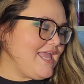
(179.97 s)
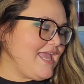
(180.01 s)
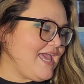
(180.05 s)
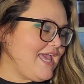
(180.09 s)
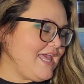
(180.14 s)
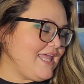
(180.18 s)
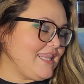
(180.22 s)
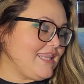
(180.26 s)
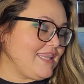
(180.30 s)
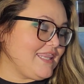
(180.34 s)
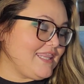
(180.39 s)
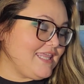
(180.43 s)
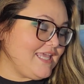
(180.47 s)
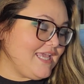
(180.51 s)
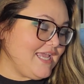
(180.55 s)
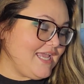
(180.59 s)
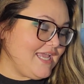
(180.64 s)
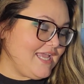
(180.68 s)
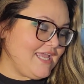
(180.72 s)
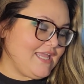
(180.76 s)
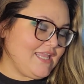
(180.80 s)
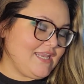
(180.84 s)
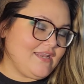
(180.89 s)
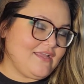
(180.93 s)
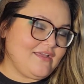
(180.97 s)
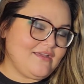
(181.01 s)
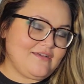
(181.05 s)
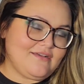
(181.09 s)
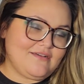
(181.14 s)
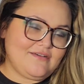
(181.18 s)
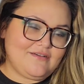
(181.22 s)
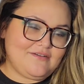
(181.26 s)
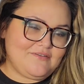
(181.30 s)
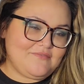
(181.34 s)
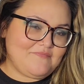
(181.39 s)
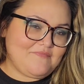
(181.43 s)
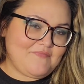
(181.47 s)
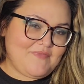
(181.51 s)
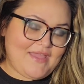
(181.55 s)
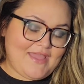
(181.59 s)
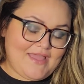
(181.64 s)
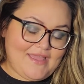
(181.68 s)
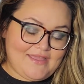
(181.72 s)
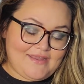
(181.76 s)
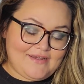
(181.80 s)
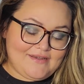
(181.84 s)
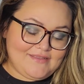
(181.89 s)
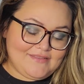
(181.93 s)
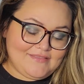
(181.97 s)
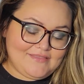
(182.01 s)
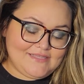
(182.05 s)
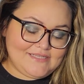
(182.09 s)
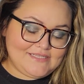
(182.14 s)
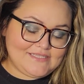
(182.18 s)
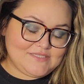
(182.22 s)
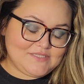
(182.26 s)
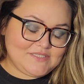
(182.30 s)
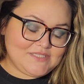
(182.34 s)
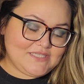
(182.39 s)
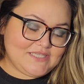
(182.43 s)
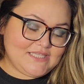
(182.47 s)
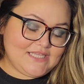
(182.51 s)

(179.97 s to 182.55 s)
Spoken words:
And then, oh man, this